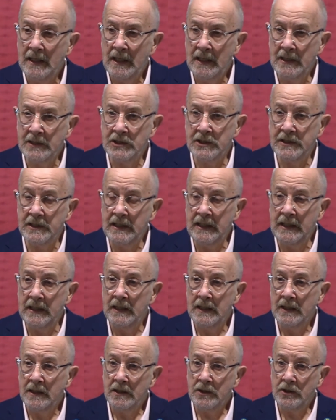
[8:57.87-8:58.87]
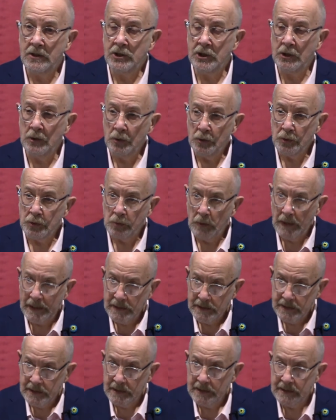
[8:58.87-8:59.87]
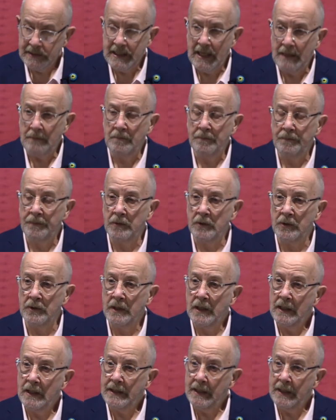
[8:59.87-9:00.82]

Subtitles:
As the Jews went to the temple,